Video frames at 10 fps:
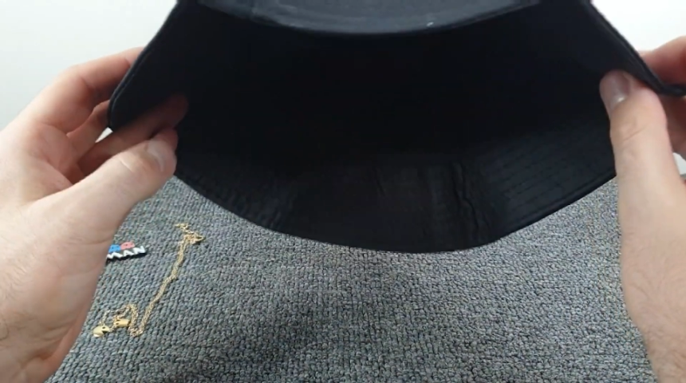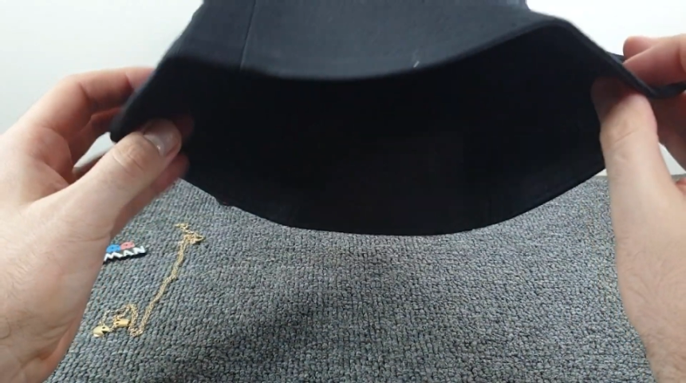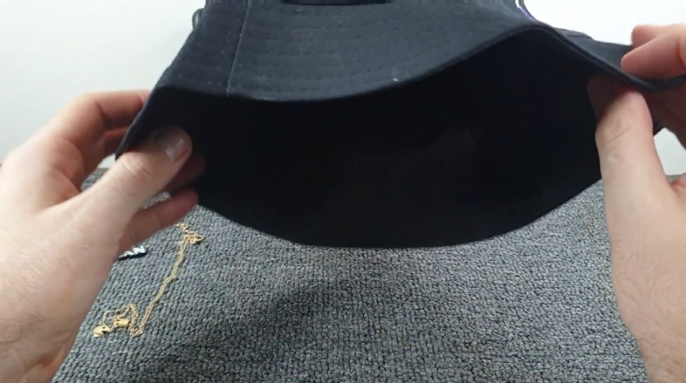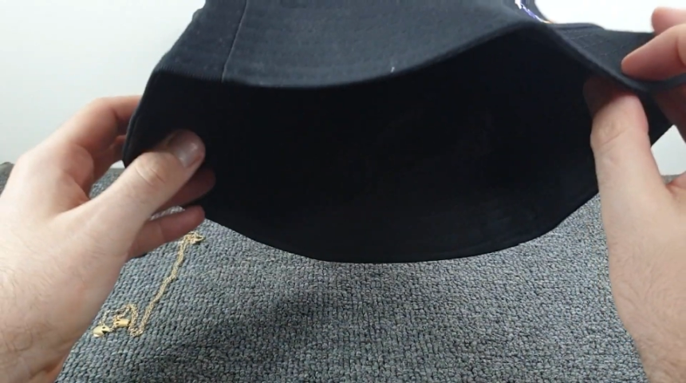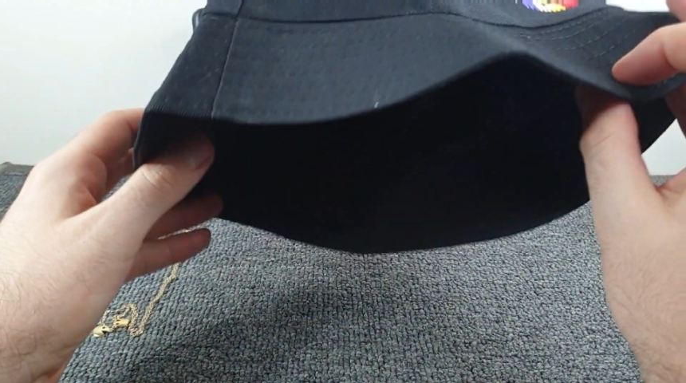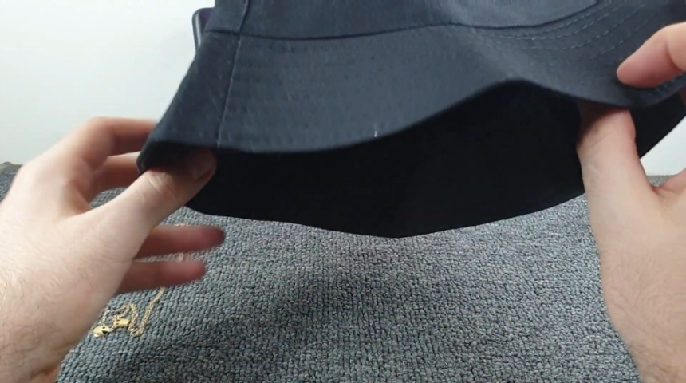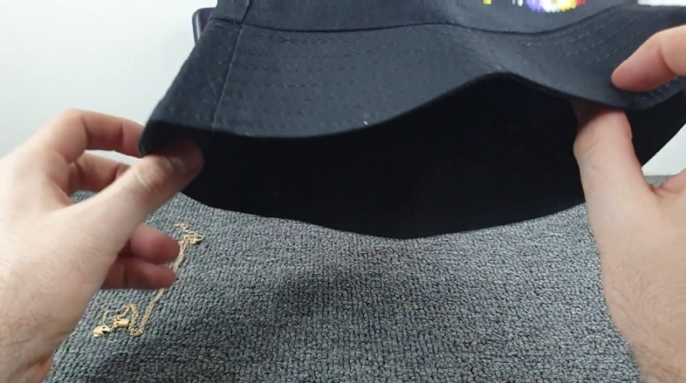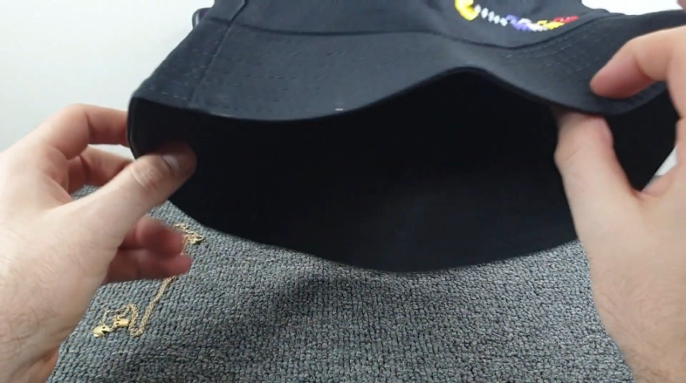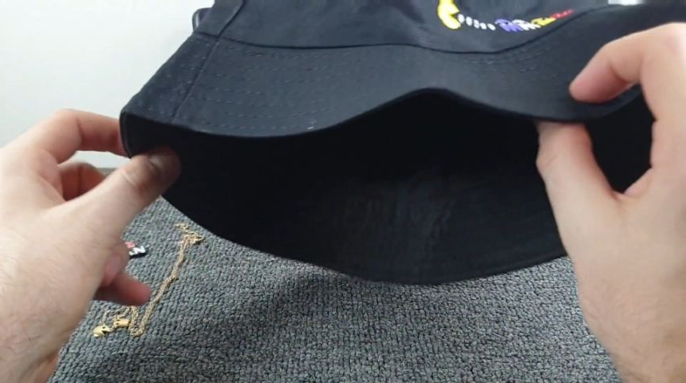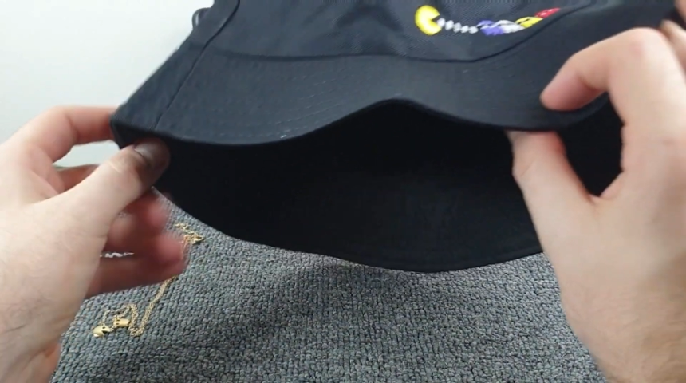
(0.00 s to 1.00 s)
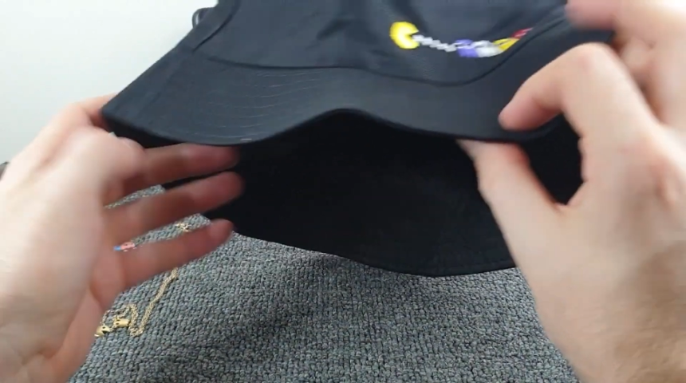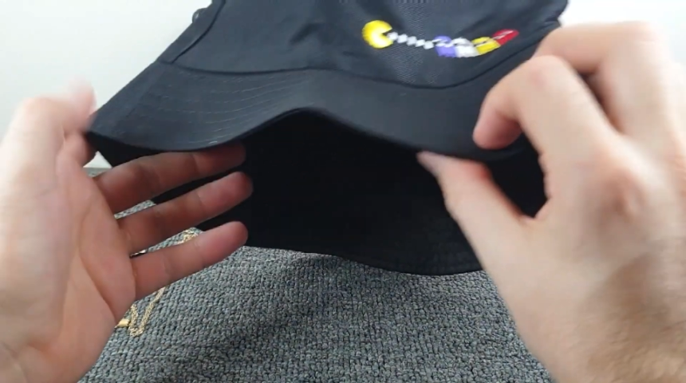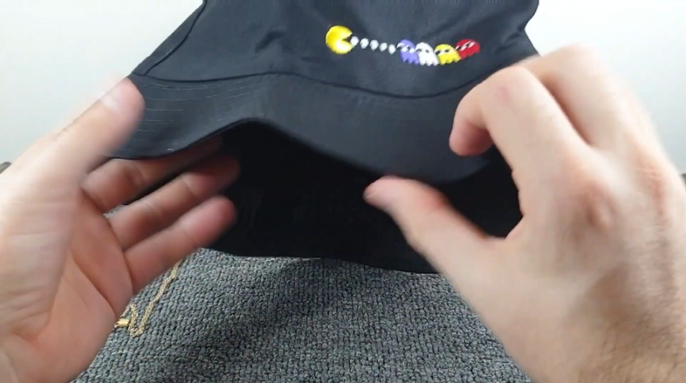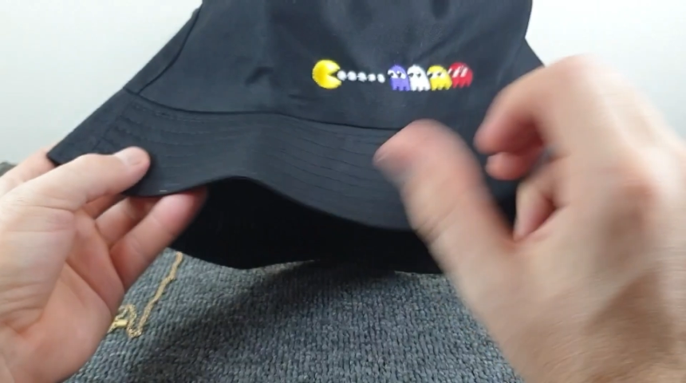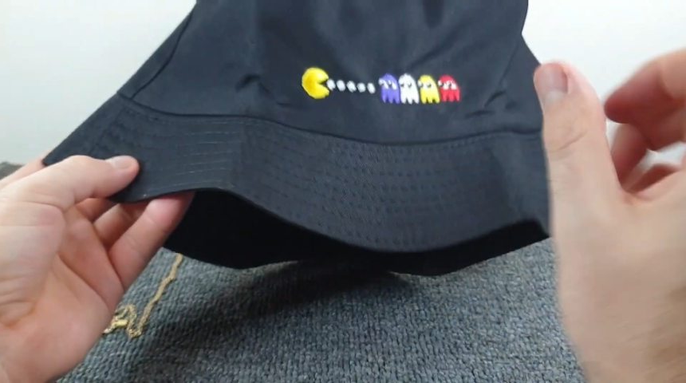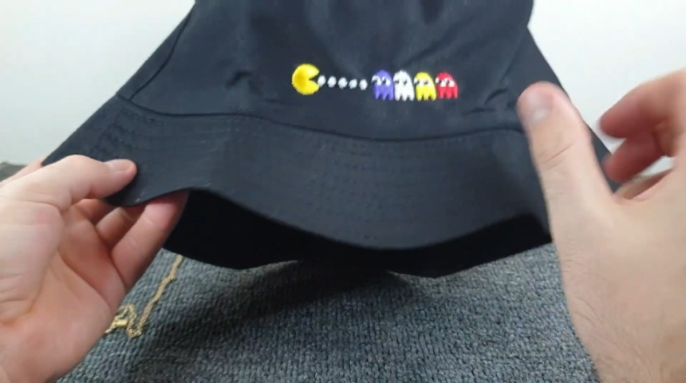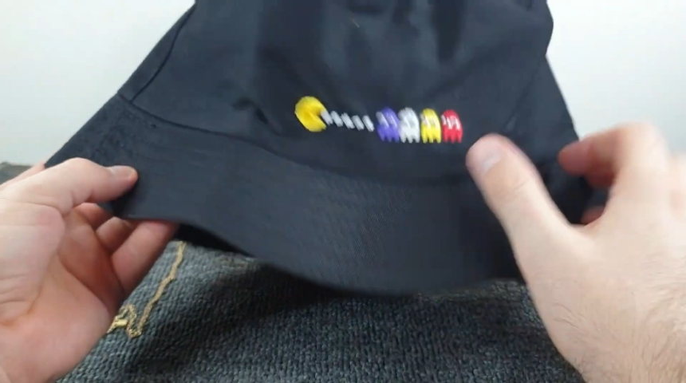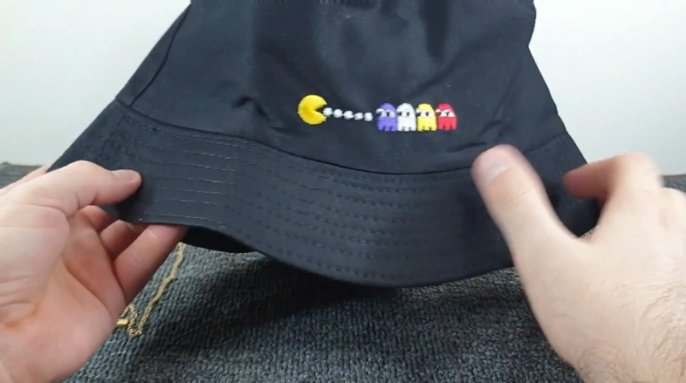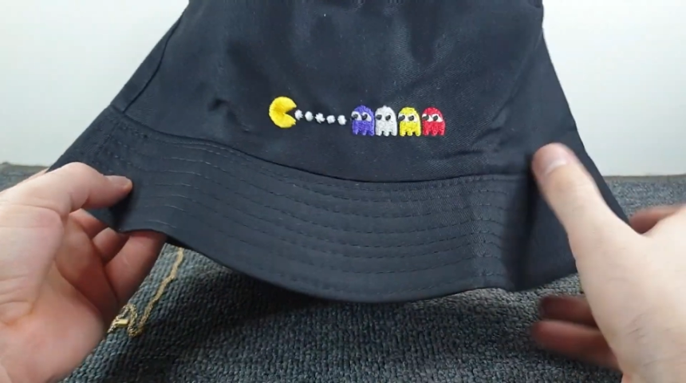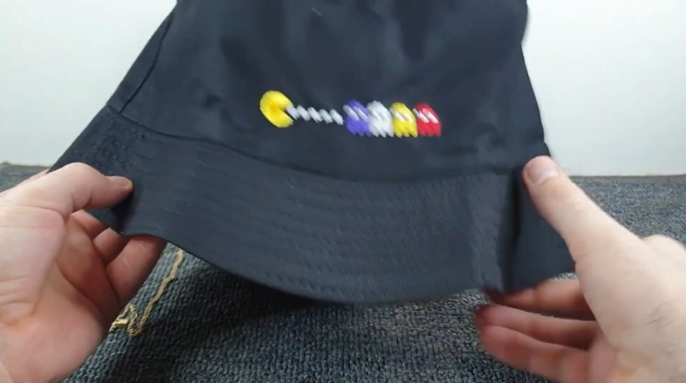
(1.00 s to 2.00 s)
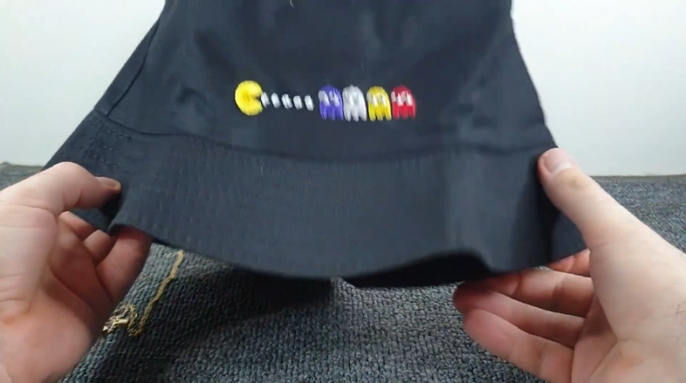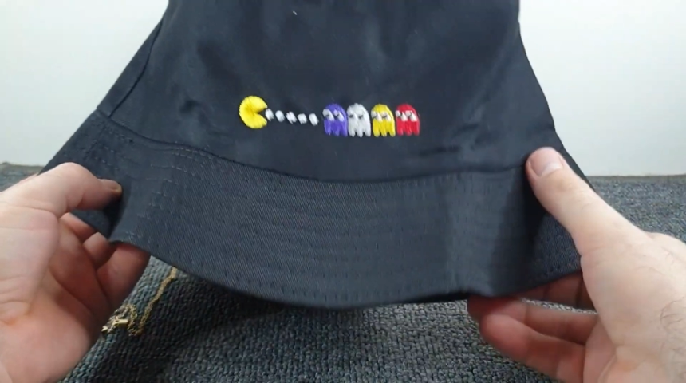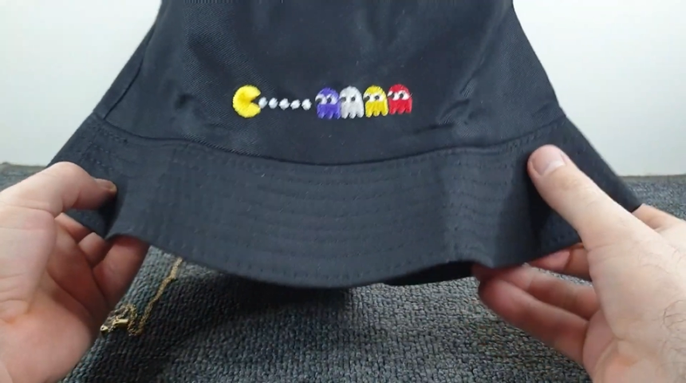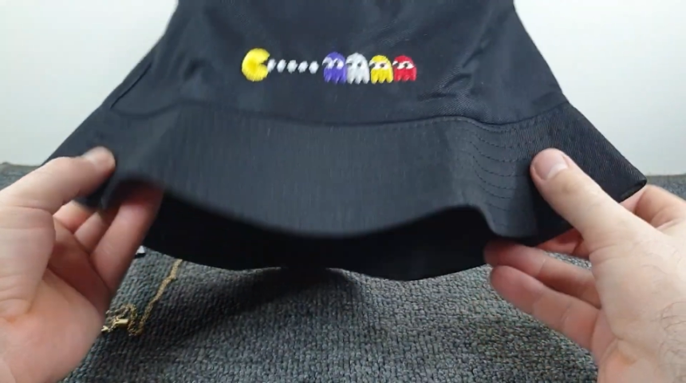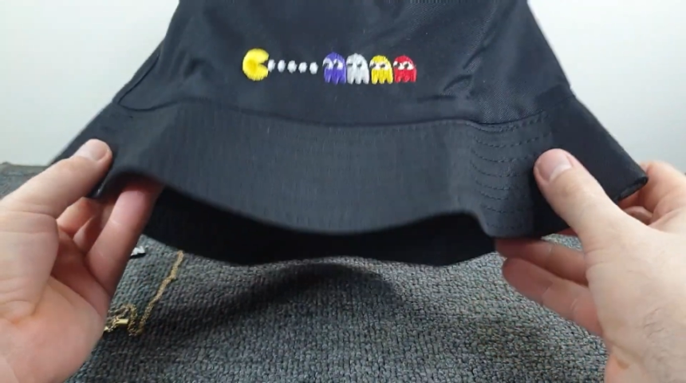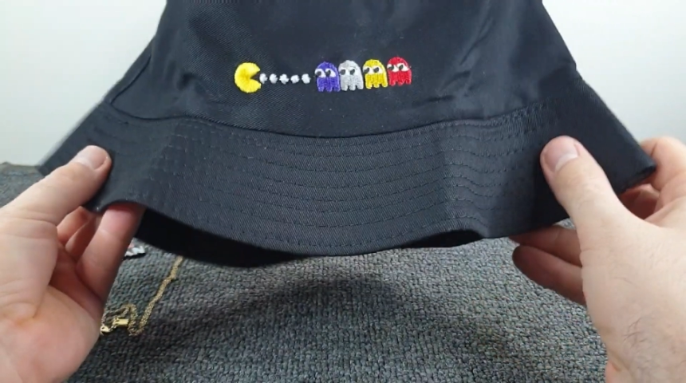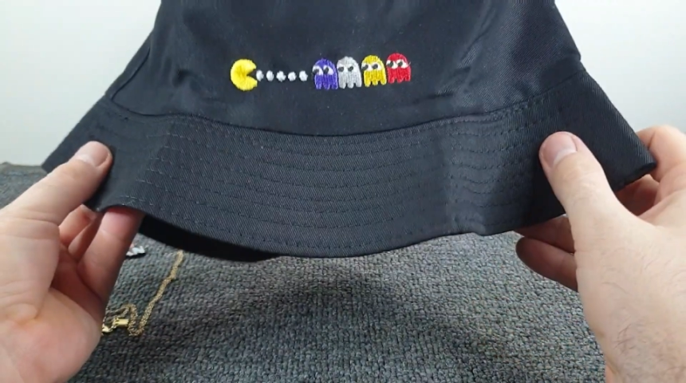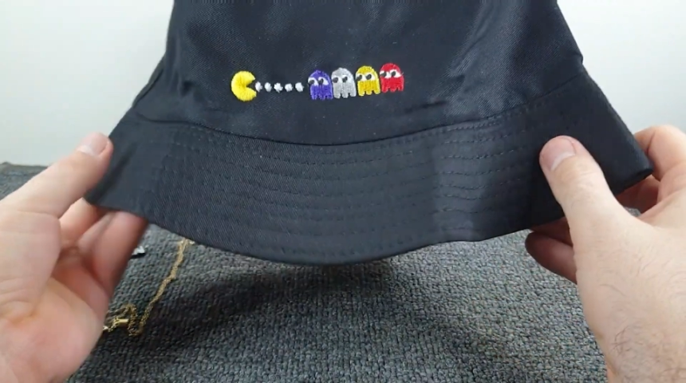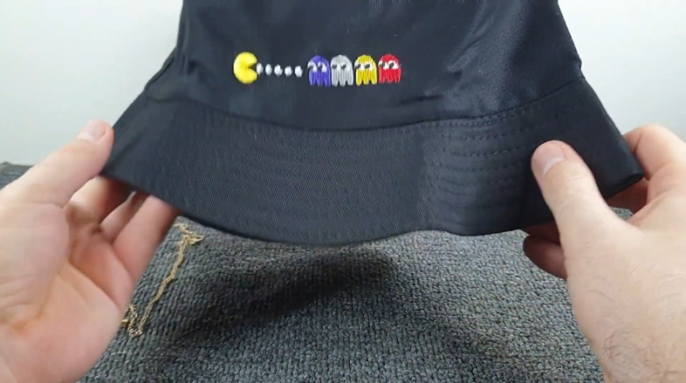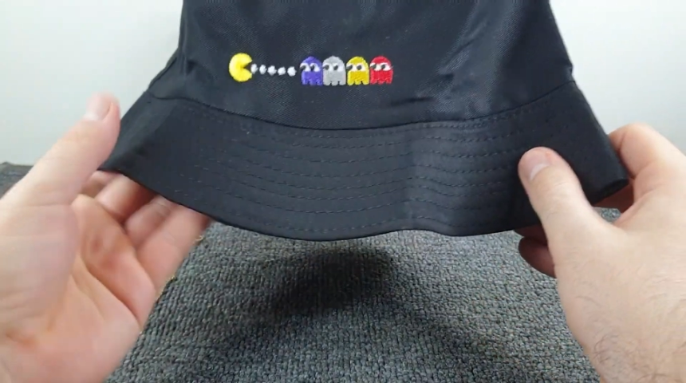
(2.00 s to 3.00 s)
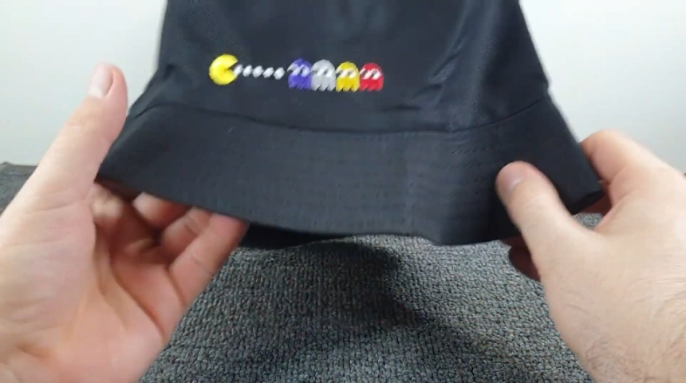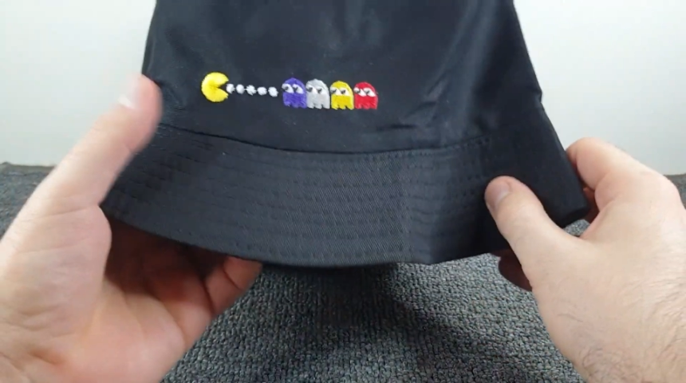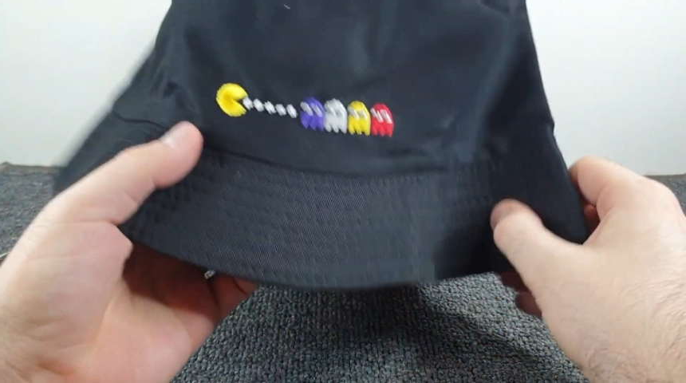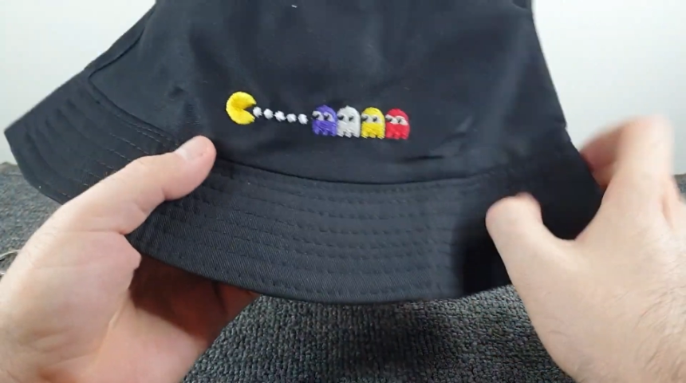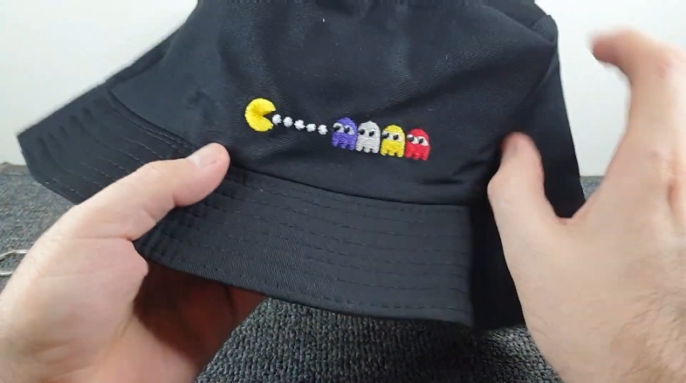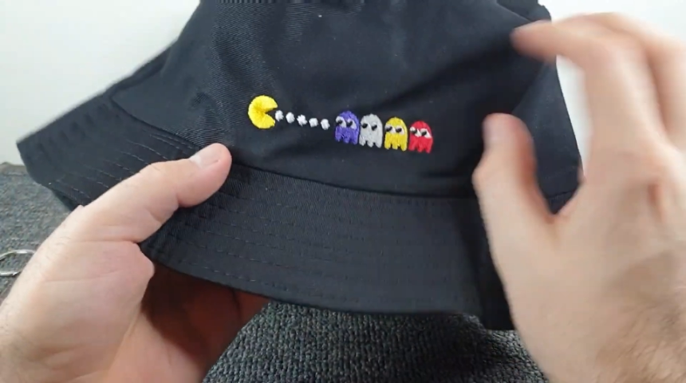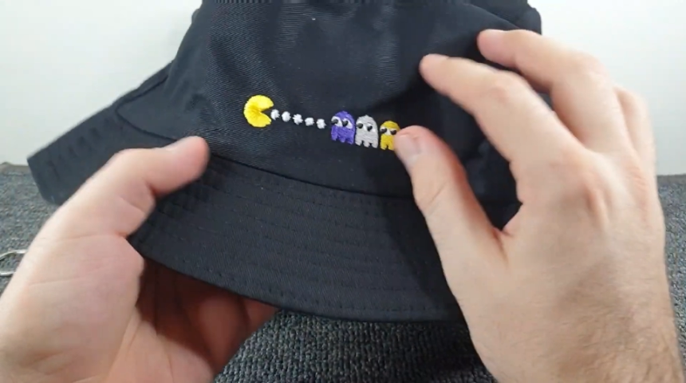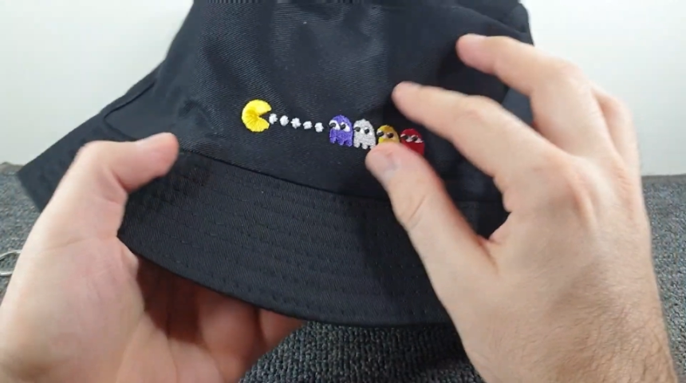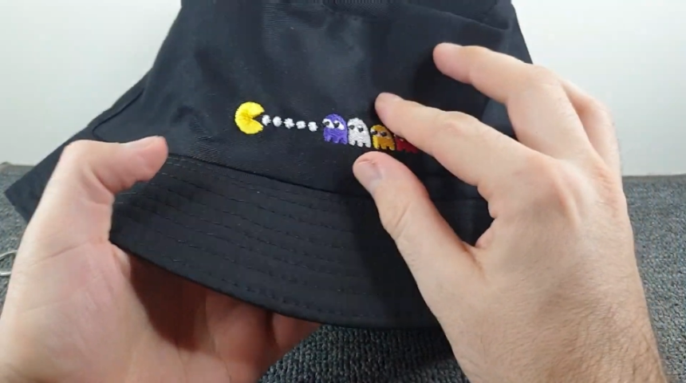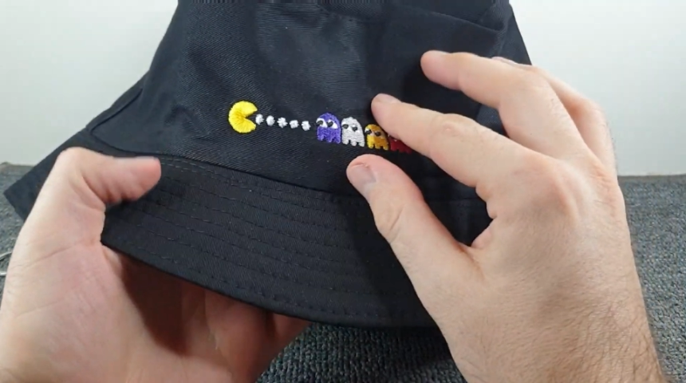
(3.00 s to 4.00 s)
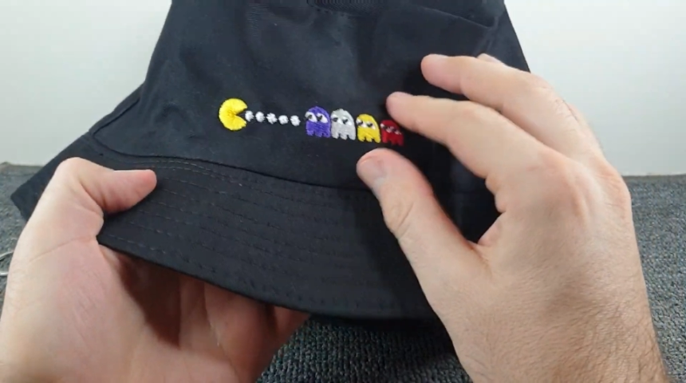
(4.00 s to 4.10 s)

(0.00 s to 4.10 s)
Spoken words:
[unreadable: no face in view]